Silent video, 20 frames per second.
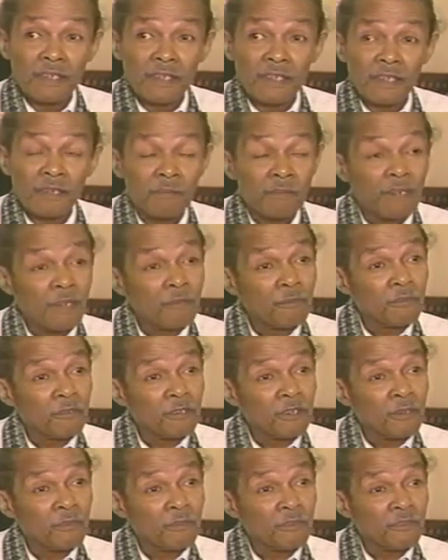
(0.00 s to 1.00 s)
And when I woke
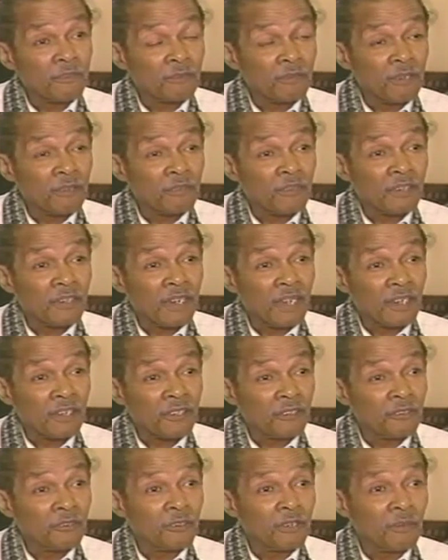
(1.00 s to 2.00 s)
up, it was 12 o'clock. You
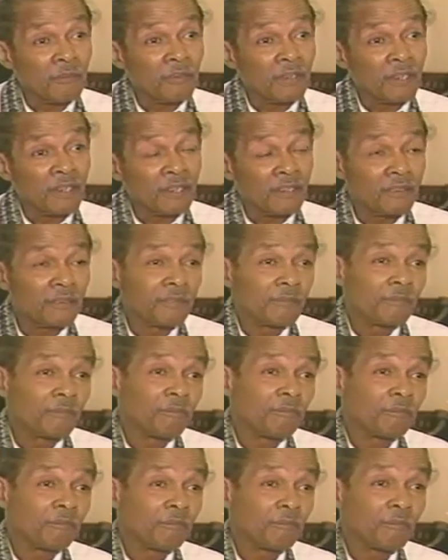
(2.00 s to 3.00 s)
know I'm late.
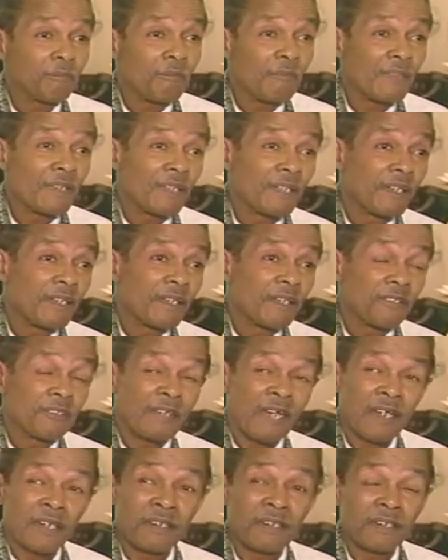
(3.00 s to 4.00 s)
So
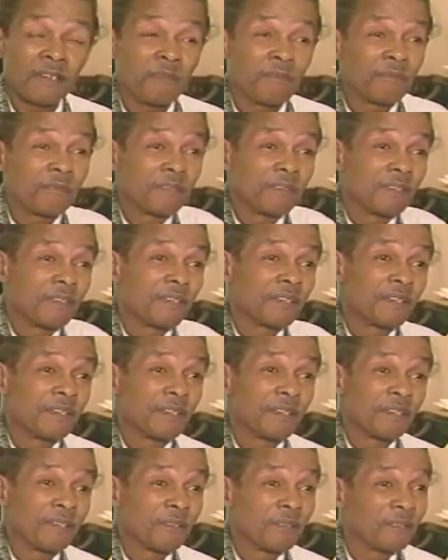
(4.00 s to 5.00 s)
I didn't even
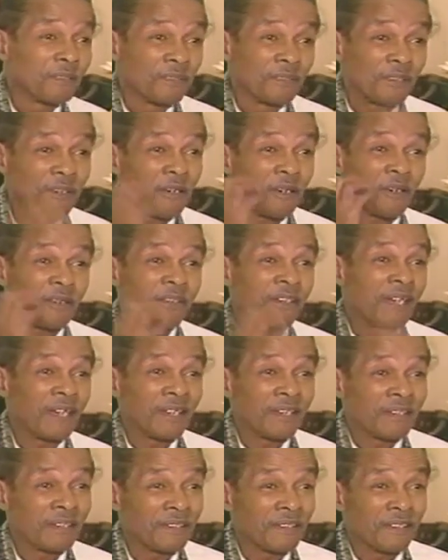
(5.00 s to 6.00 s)
you know, call down
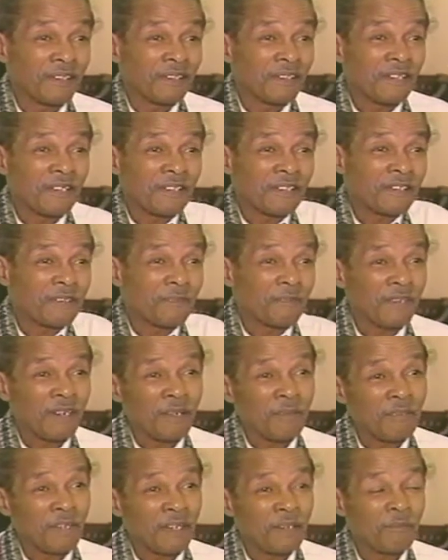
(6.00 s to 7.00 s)
there nothing. I said, well,
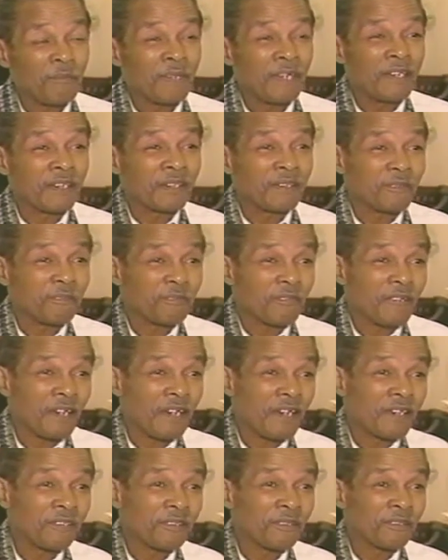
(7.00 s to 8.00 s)
I'm automatically
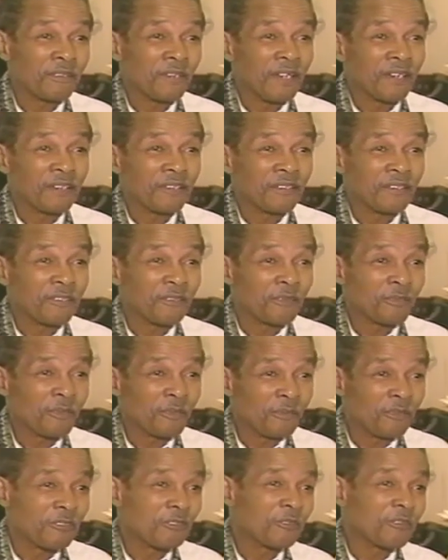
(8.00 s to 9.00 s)
fired. You know, I didn't show up.
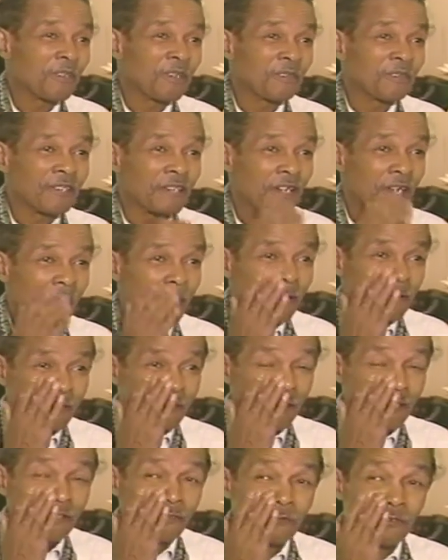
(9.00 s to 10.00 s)
It's 12 o'clock. So I
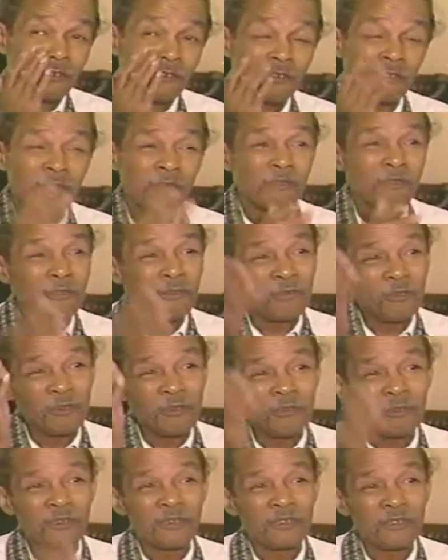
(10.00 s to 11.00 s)
just went on up to the
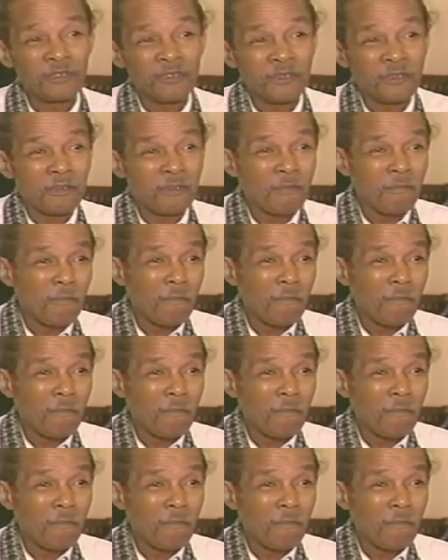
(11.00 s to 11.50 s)
Bluebirds. you know,